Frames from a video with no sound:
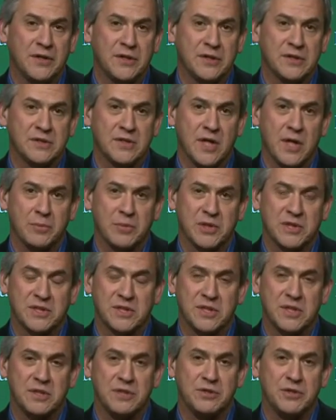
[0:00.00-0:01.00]
the Islamic
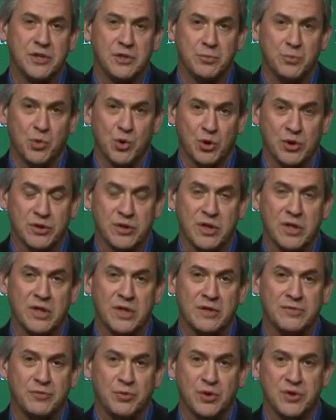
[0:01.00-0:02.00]
State. You hear more
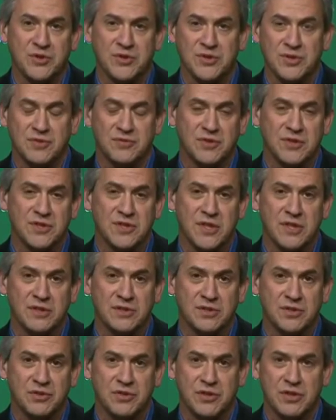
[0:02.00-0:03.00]
uh, voices of
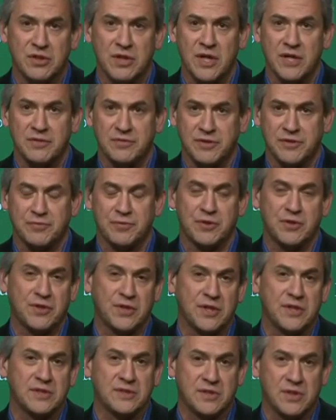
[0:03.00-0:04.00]
dissent. So there are a lot of different
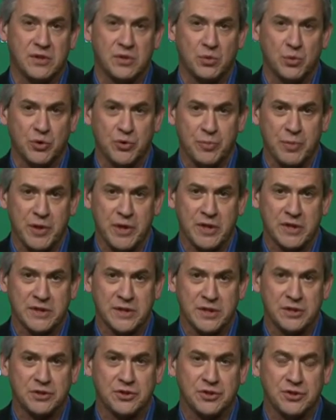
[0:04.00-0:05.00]
things that are worth paying
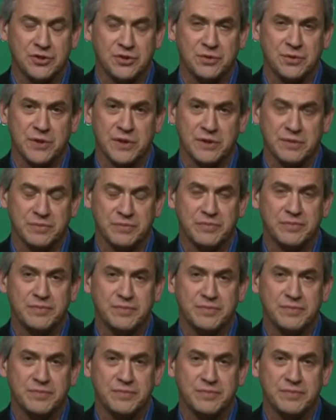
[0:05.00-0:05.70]
attention to here.